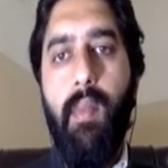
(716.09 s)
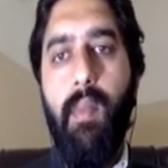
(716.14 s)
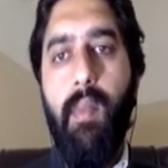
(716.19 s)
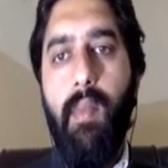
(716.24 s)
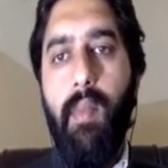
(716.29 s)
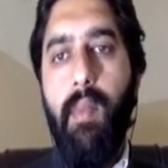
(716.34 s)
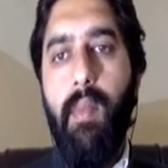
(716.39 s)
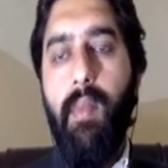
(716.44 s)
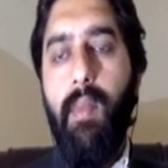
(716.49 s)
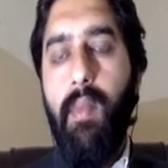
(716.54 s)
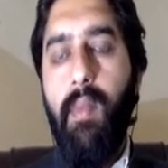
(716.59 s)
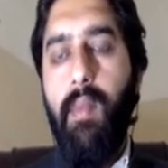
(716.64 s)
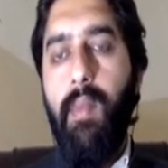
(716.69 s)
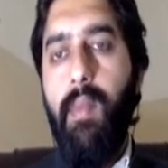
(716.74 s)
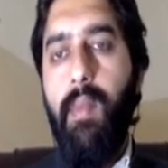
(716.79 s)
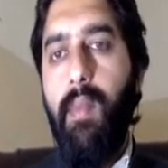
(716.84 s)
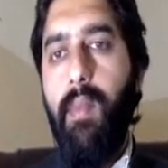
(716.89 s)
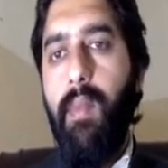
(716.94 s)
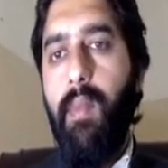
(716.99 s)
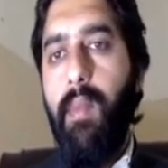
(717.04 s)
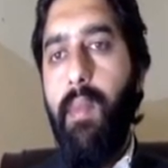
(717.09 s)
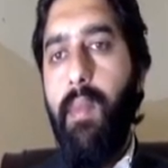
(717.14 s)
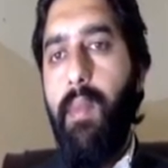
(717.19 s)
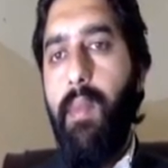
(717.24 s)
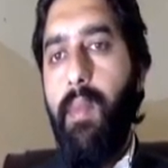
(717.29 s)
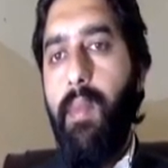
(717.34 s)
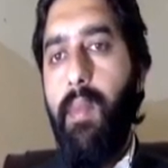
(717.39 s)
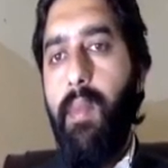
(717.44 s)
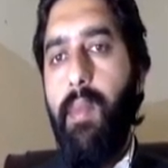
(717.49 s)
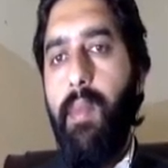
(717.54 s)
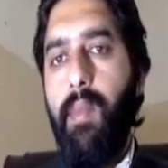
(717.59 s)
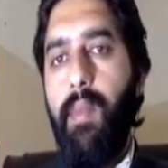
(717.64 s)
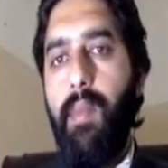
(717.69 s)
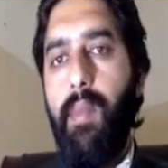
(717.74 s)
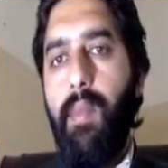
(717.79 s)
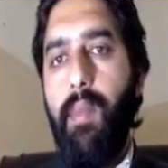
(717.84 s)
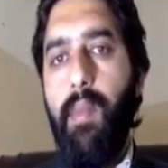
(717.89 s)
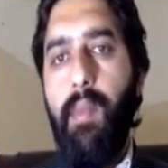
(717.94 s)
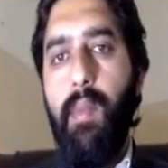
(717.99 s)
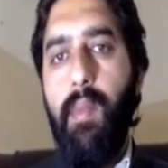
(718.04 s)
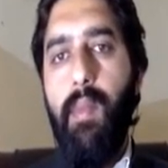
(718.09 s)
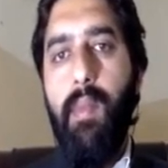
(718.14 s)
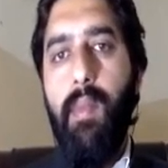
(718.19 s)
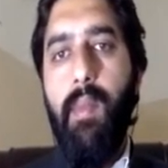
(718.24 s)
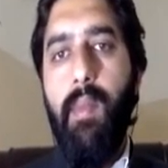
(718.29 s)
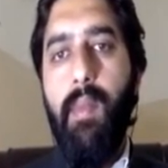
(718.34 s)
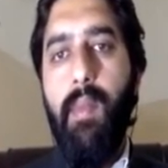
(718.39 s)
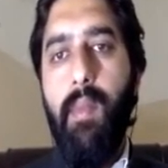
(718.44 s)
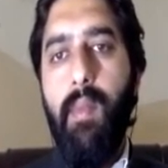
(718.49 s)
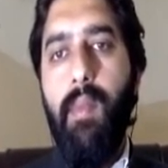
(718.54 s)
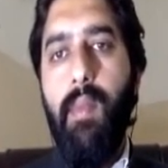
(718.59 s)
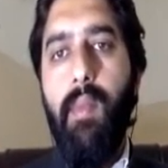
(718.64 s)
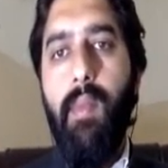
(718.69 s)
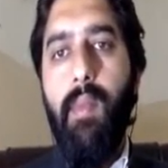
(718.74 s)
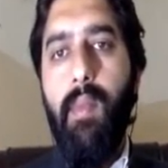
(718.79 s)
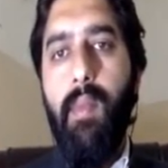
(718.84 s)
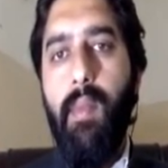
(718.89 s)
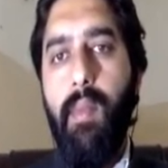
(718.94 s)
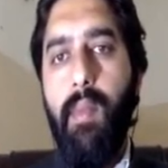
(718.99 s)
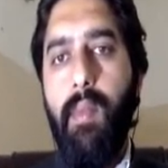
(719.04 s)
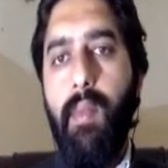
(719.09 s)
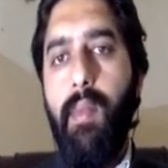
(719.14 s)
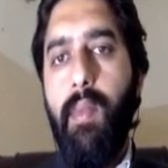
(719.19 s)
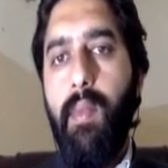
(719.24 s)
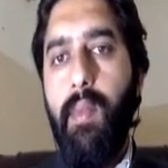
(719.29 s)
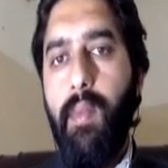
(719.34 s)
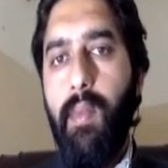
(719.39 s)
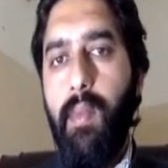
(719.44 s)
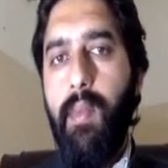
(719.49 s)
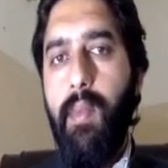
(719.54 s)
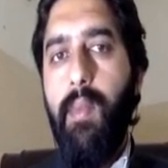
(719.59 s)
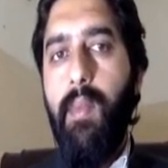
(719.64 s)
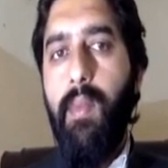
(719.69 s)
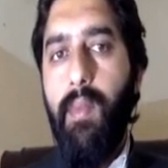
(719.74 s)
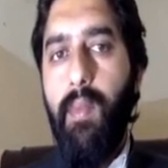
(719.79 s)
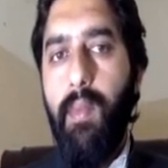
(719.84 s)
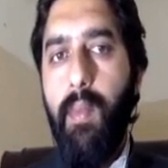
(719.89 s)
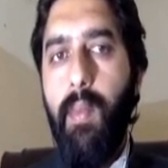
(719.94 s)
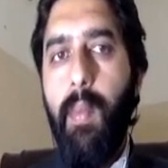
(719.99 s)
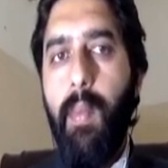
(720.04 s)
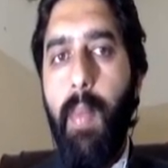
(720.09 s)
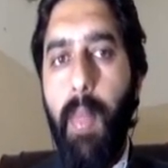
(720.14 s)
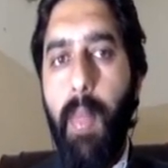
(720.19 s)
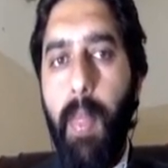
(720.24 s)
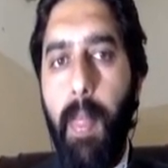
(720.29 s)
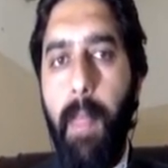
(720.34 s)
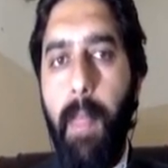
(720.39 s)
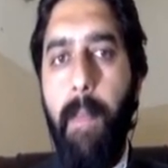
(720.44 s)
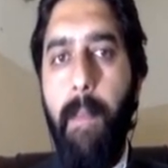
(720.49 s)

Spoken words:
No words are spoken by the person on screen.